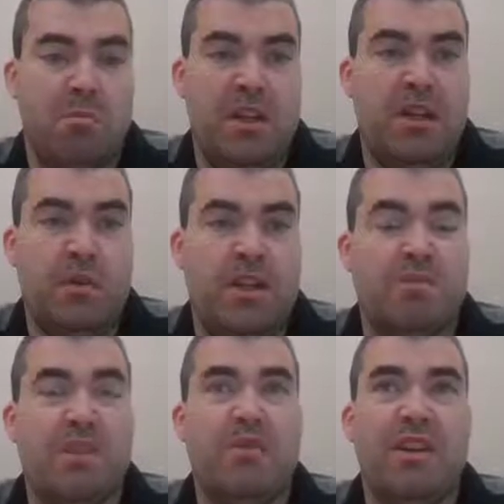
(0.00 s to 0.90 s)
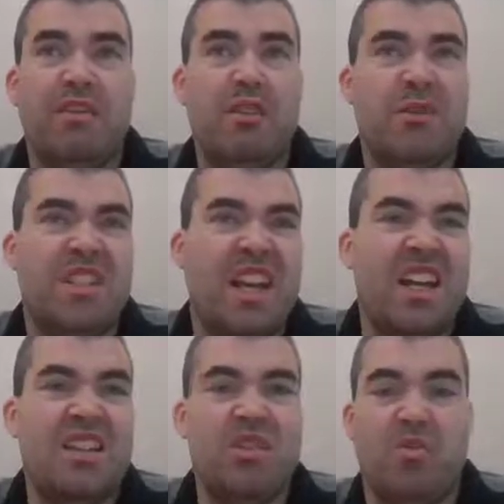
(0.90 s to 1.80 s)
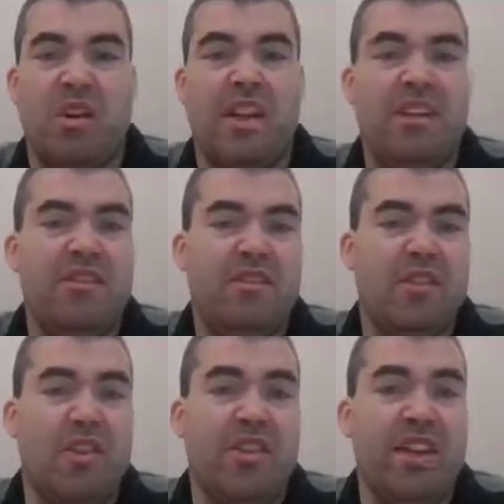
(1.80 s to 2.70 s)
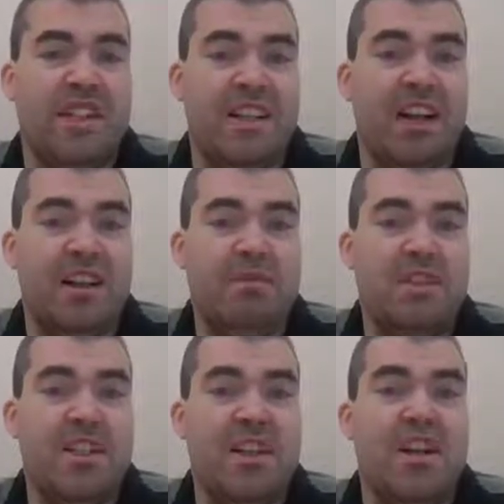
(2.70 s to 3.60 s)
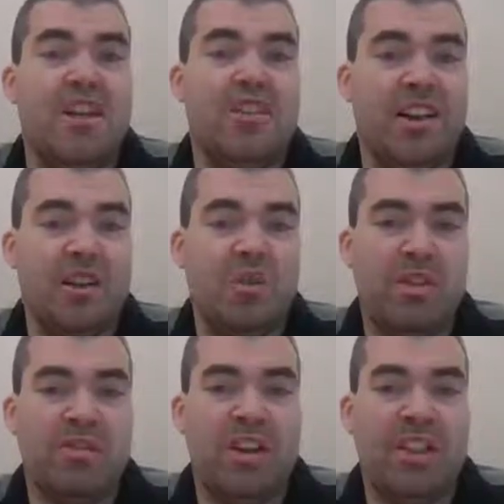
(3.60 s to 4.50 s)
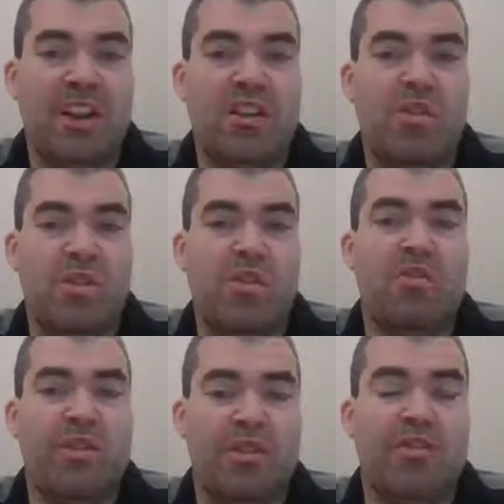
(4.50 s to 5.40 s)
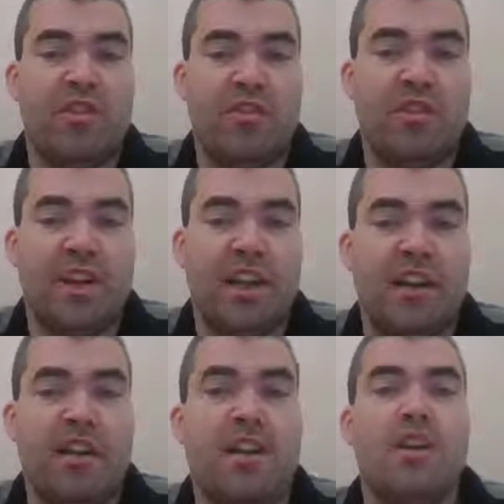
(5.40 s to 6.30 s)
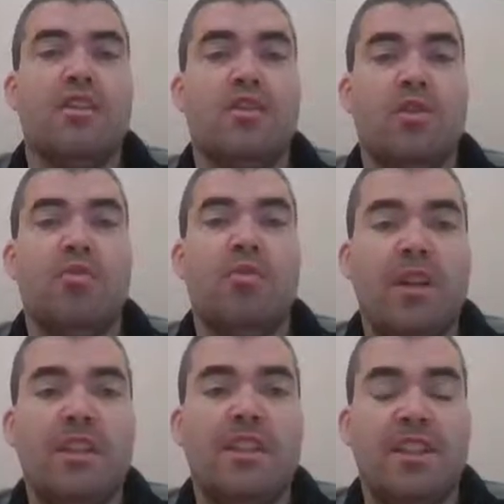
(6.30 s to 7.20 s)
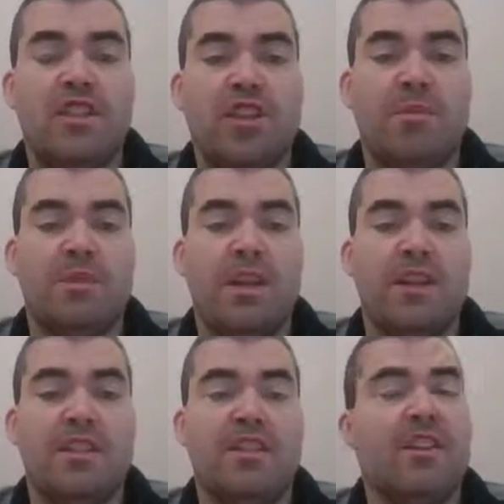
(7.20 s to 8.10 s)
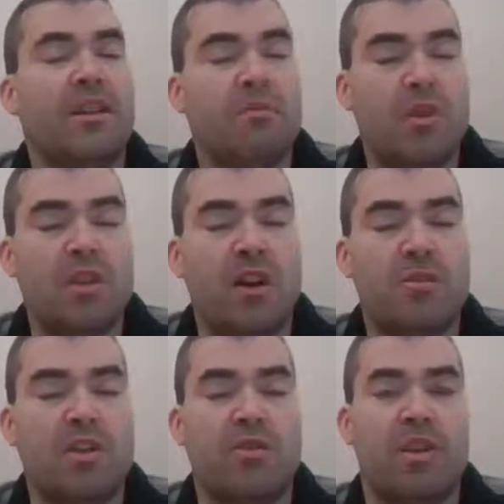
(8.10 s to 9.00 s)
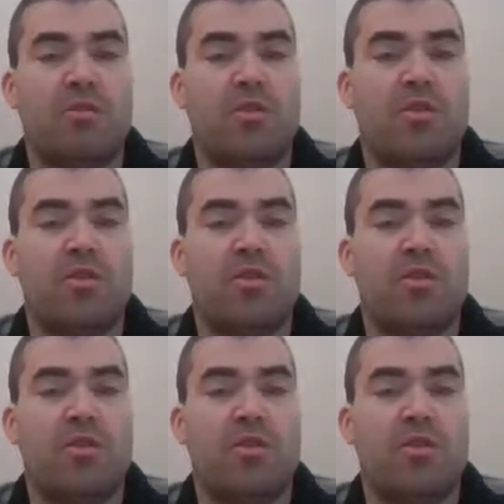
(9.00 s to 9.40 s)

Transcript: be done with it. But if we have to do it 10, 20, 30 times, you're not going to want to write that code over and over and over again. So what C# does, like most object-oriented